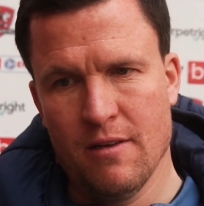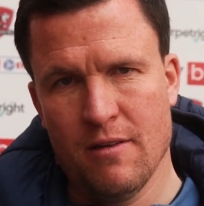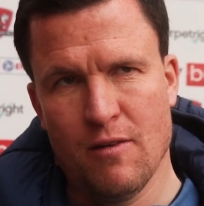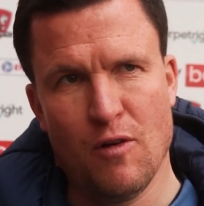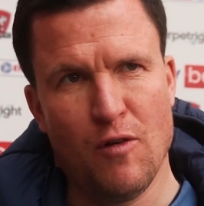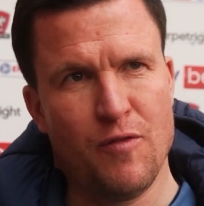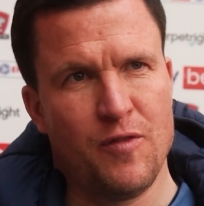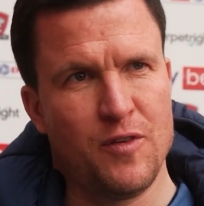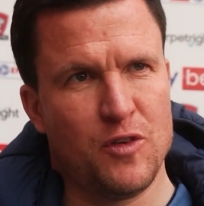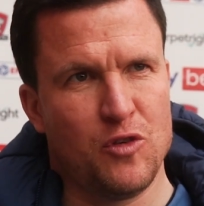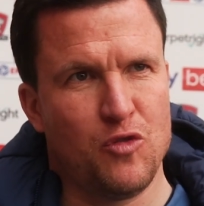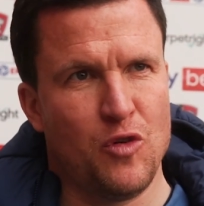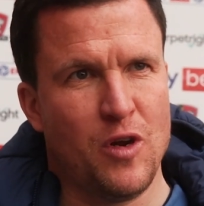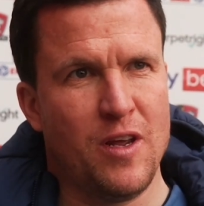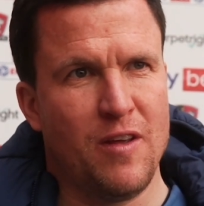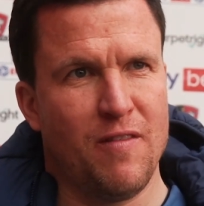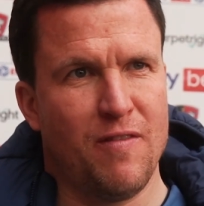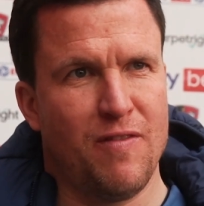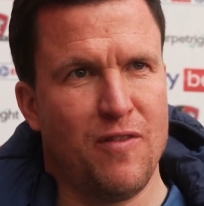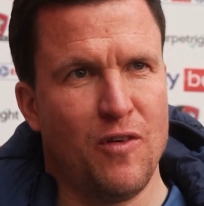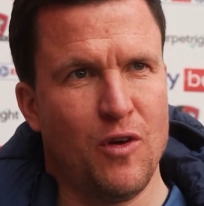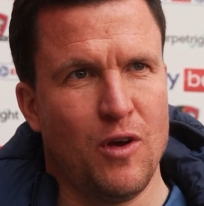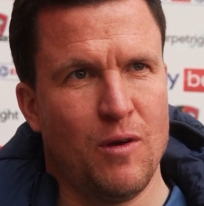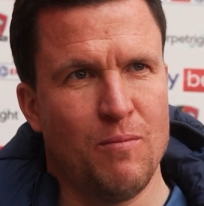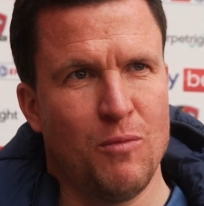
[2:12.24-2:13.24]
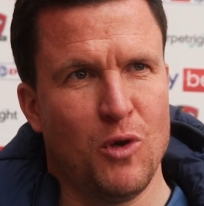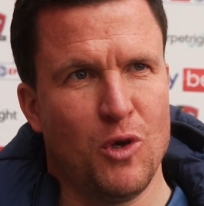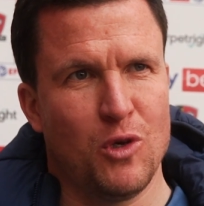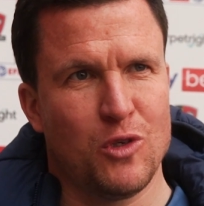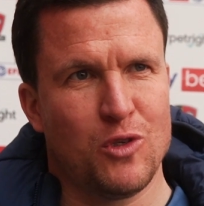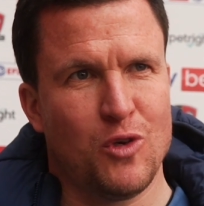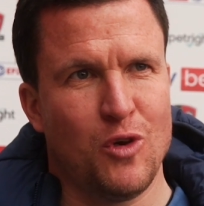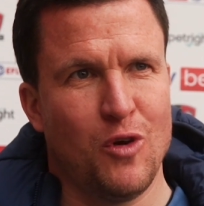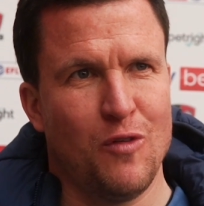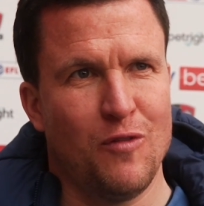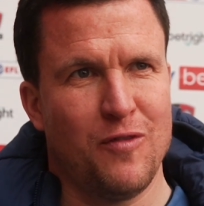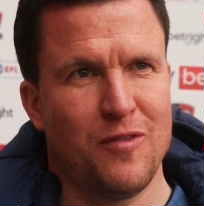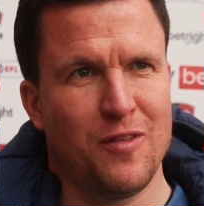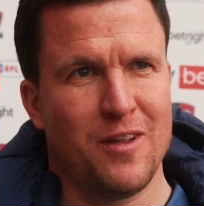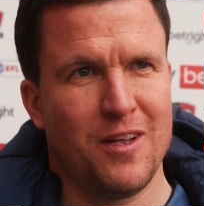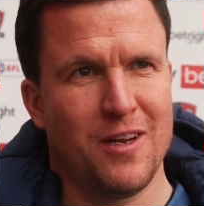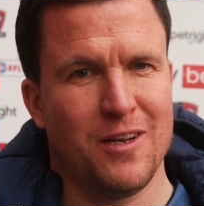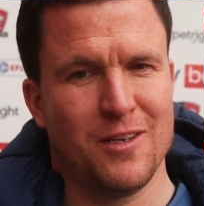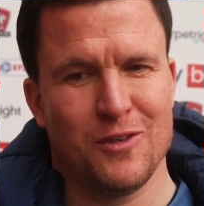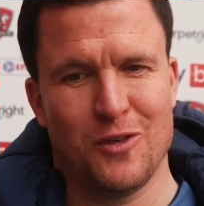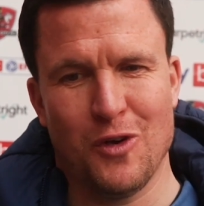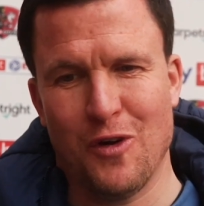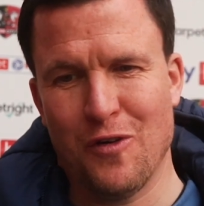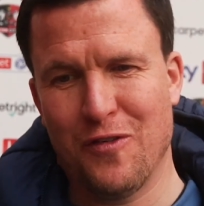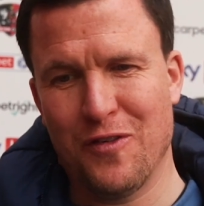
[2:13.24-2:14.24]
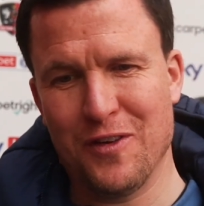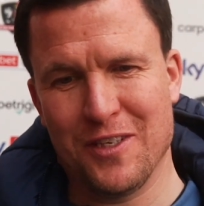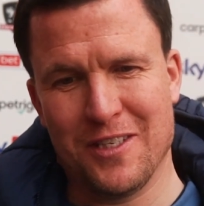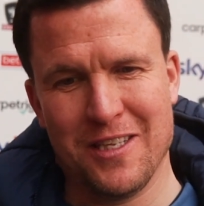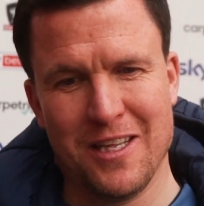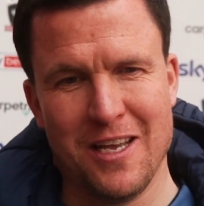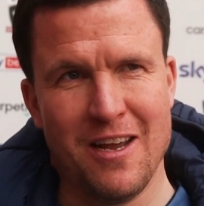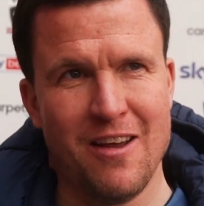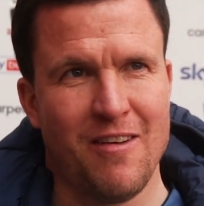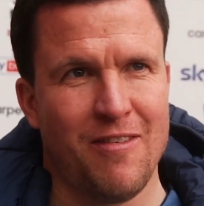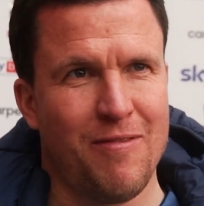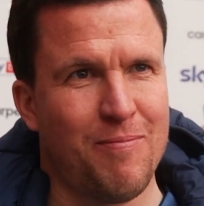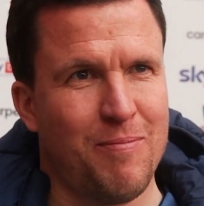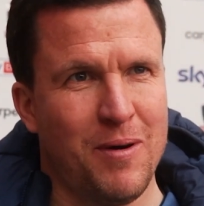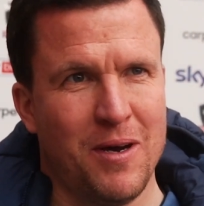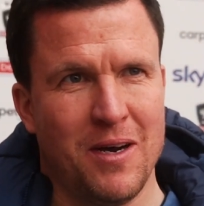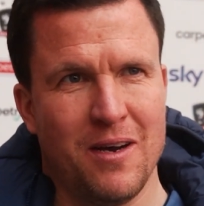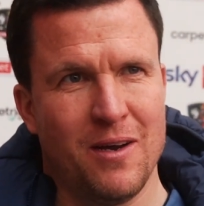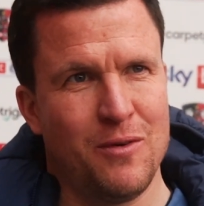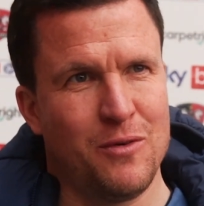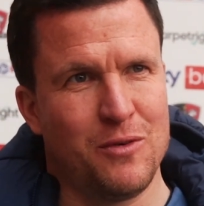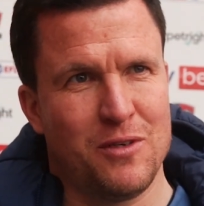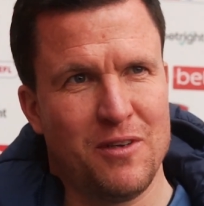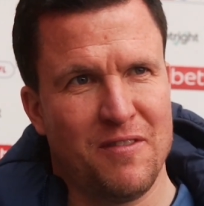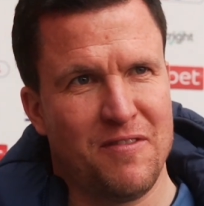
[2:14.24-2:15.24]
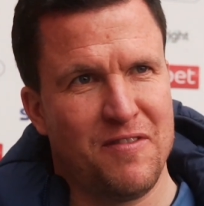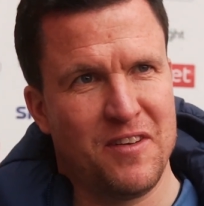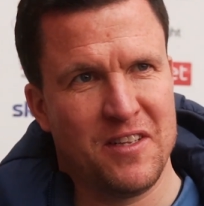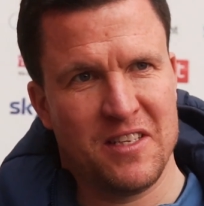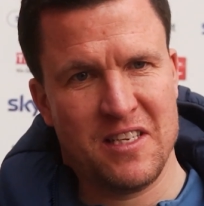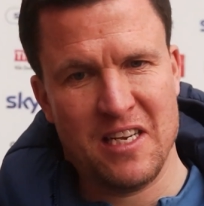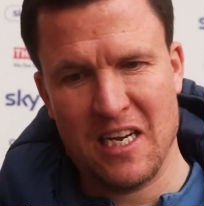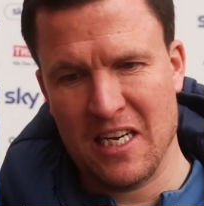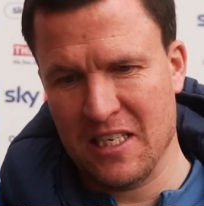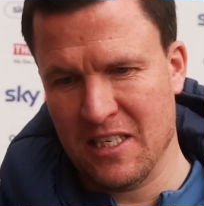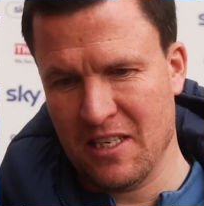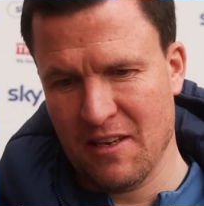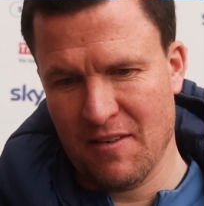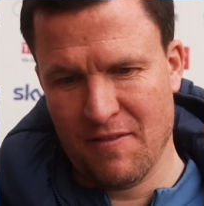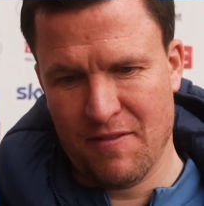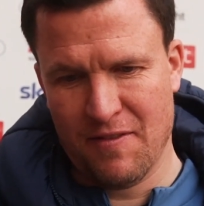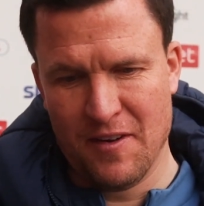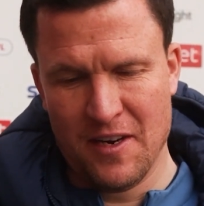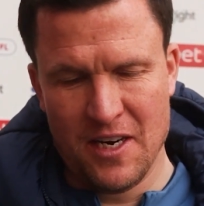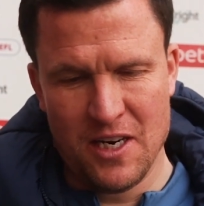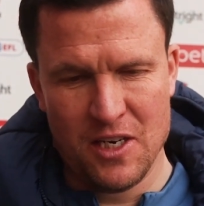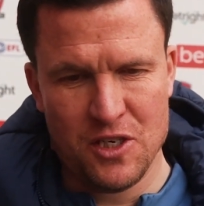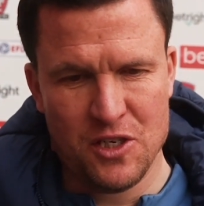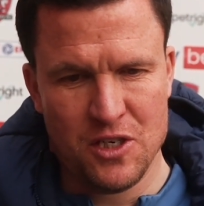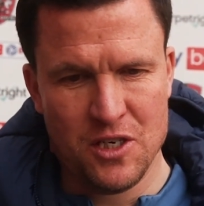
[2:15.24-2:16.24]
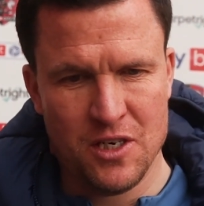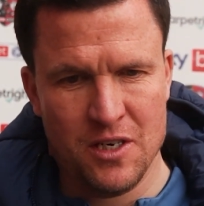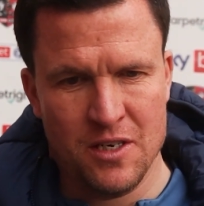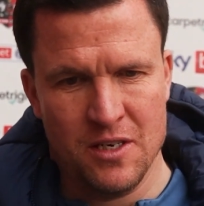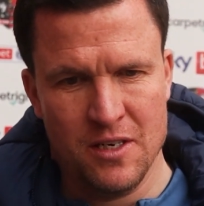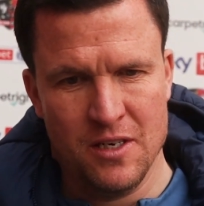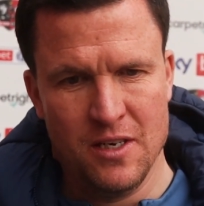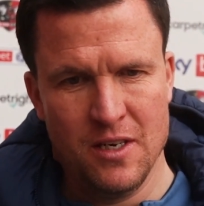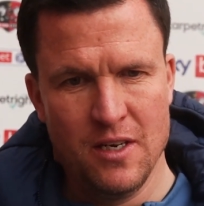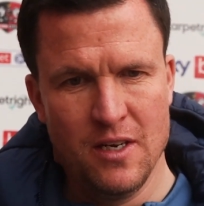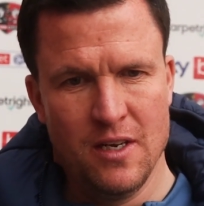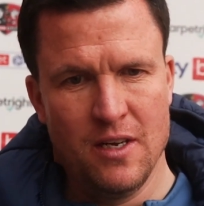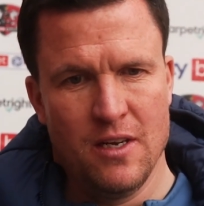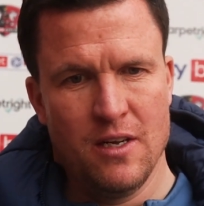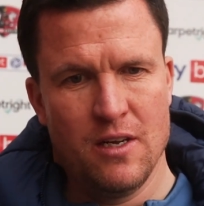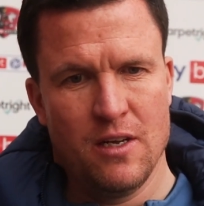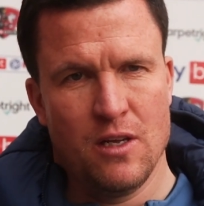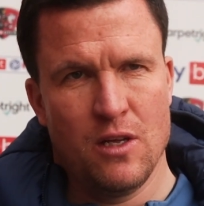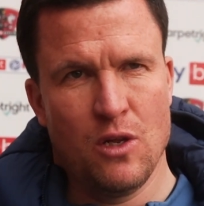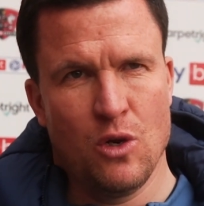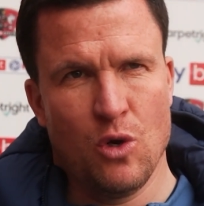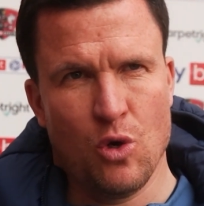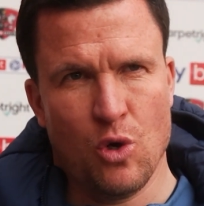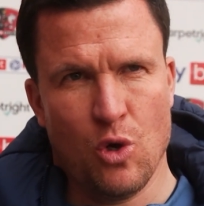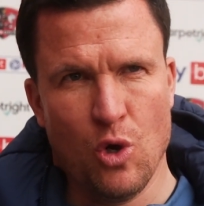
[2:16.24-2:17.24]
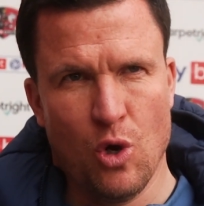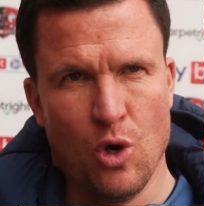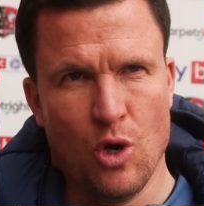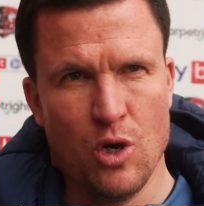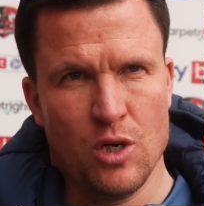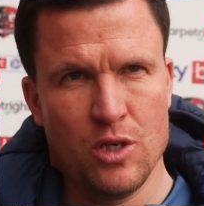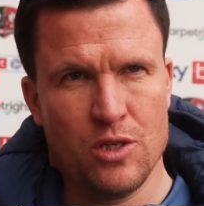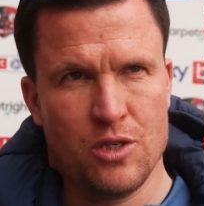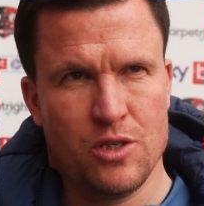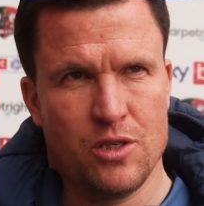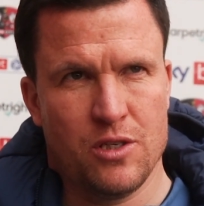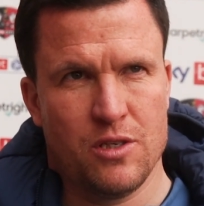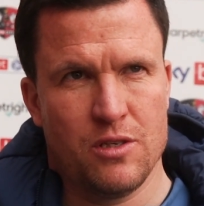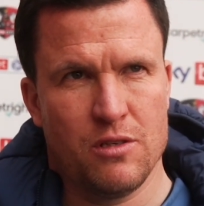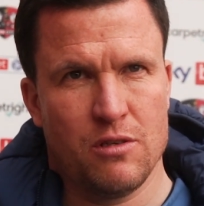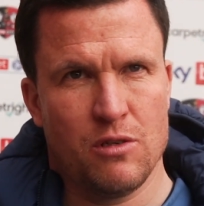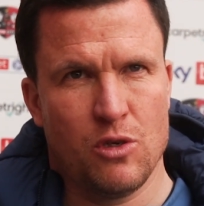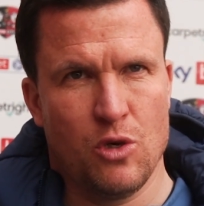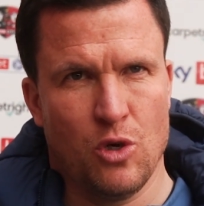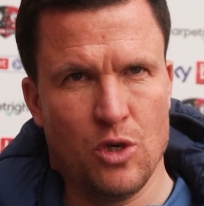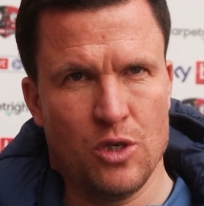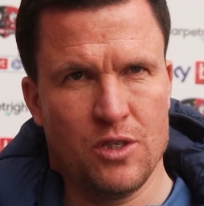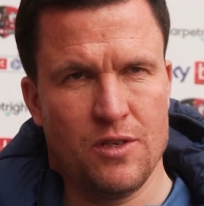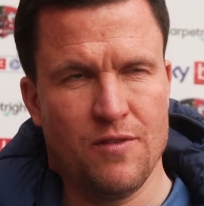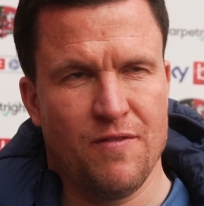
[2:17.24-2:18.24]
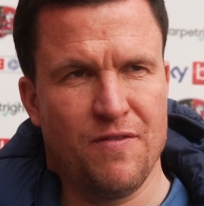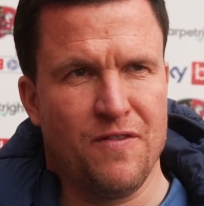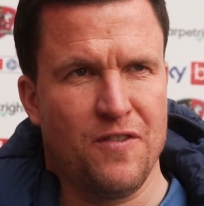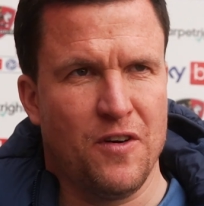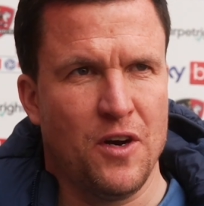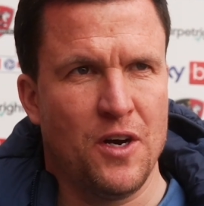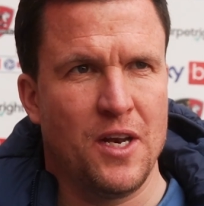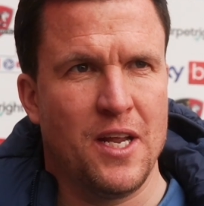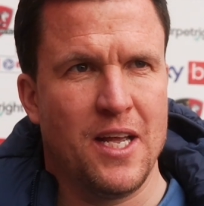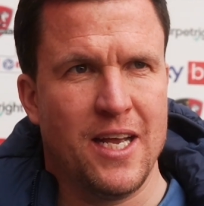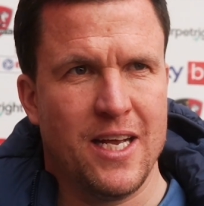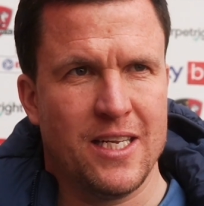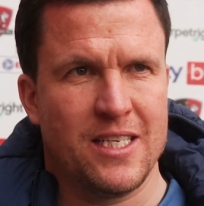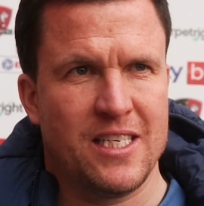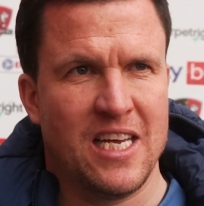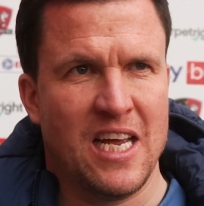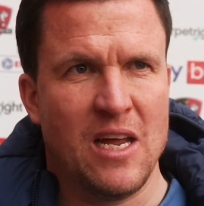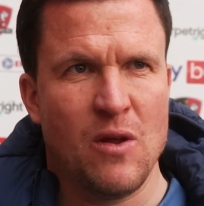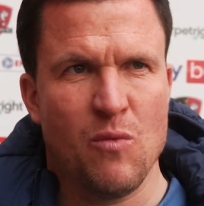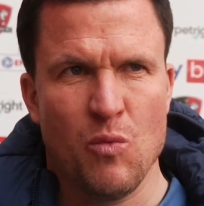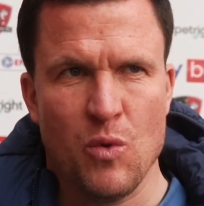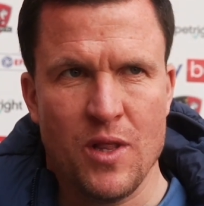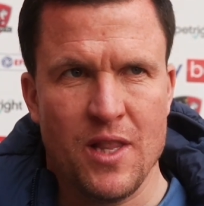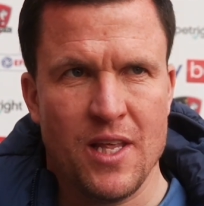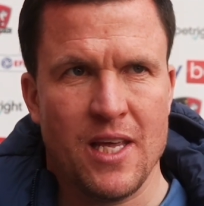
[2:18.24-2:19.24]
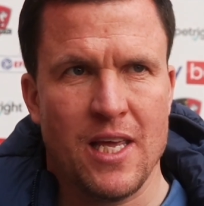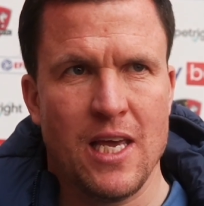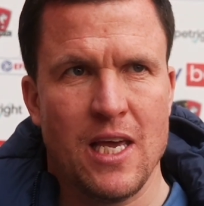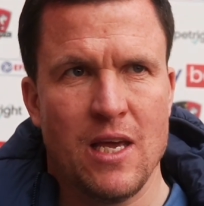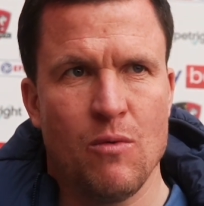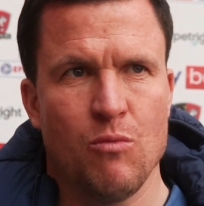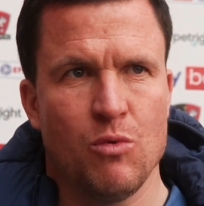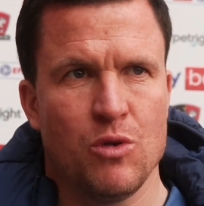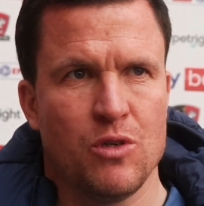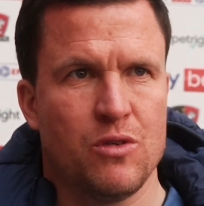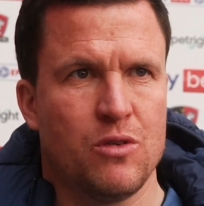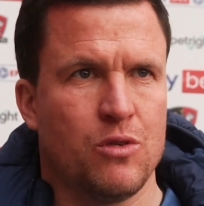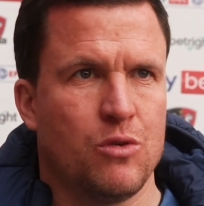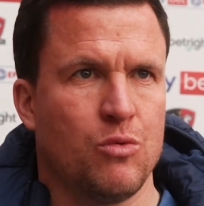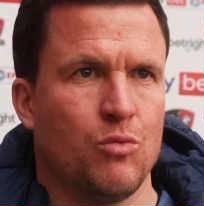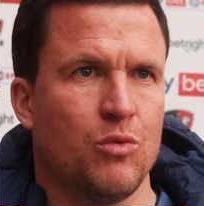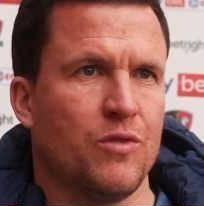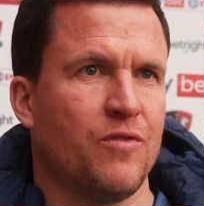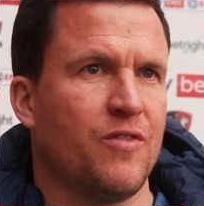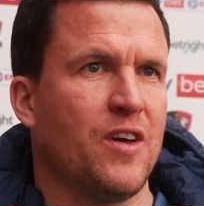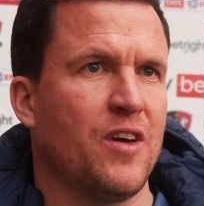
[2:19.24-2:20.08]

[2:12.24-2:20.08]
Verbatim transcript: off his right foot, I'm not as confident as off his left, but it was a fantastic finish, and you know, got us got us in front at a time when the game was was